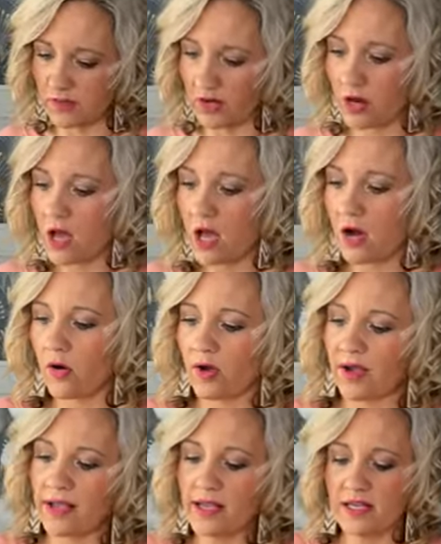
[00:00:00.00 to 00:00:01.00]
up there.
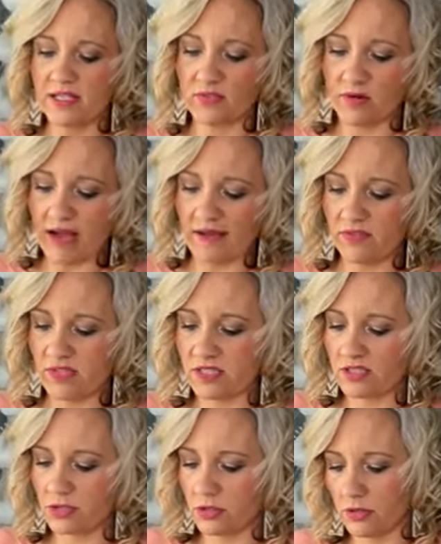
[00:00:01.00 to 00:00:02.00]
Okay, so I have
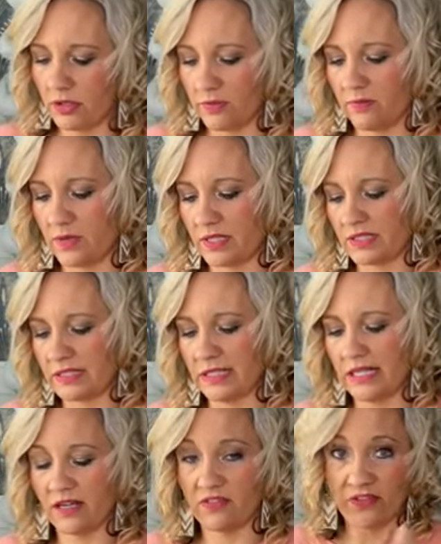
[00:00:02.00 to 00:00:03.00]
this tulip
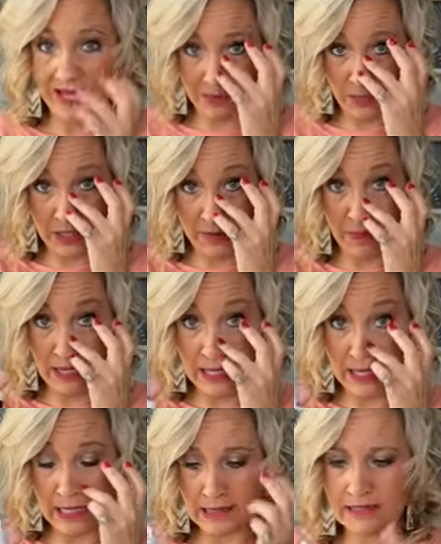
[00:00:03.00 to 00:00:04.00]
slick fabric
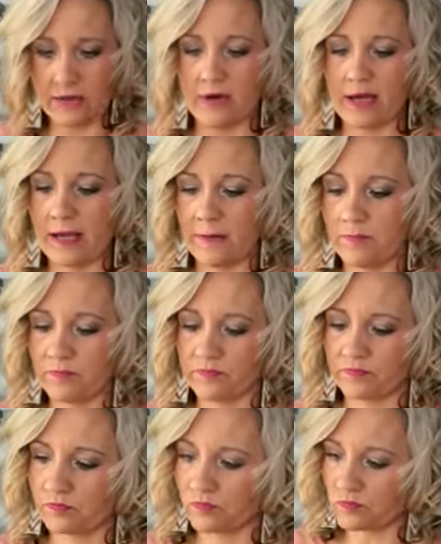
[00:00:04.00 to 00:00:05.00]
paint, okay?
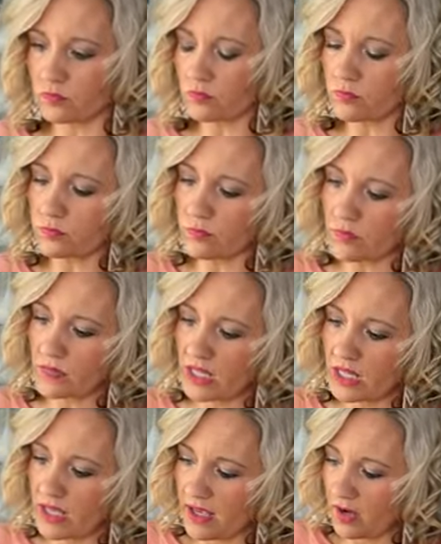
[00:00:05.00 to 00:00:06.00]

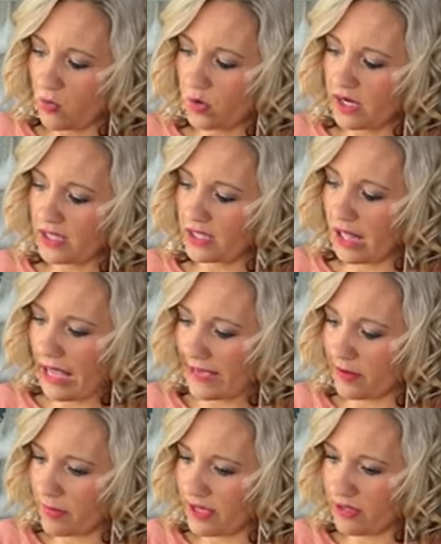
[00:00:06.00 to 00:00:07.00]
And what I
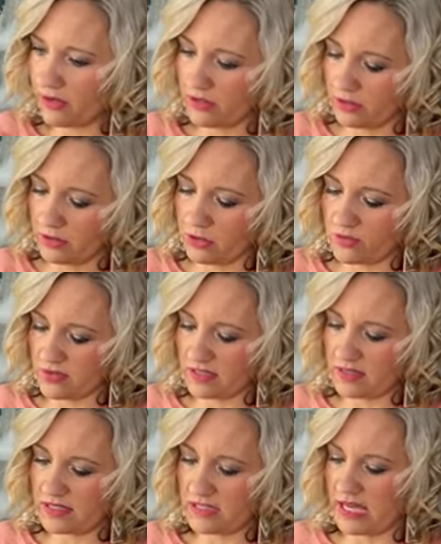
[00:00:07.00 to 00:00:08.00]
like about
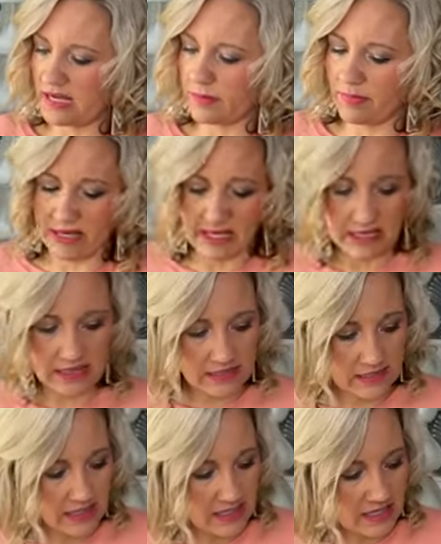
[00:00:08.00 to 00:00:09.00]
using this kind of
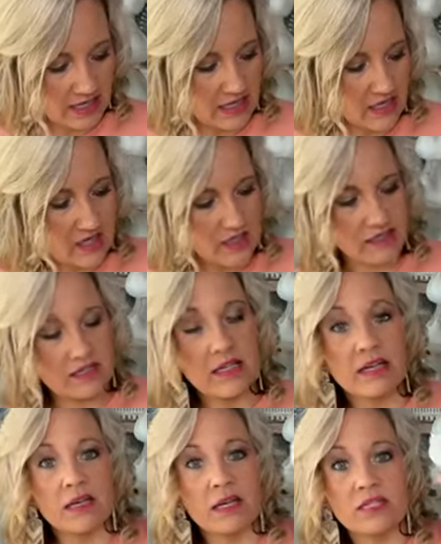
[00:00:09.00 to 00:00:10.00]
paint is
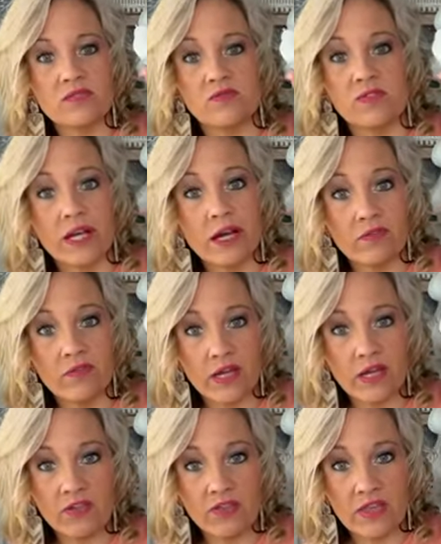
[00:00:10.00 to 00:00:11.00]
it's very,
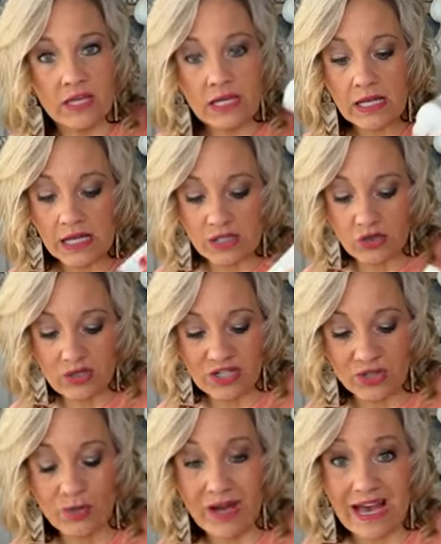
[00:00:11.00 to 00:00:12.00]
very thin and you
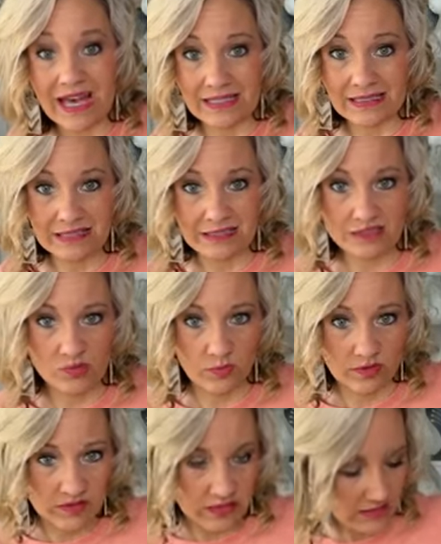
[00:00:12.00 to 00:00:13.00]
can do accents
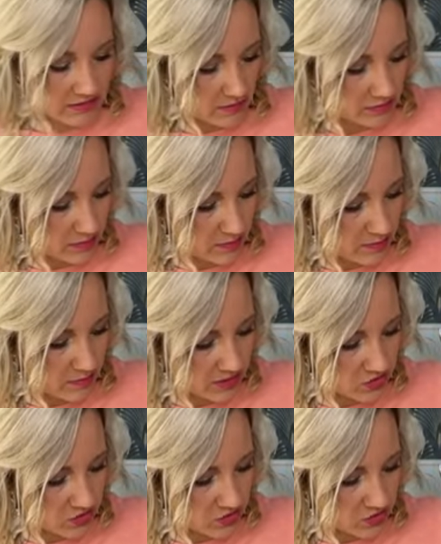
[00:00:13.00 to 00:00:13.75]
with it. So let me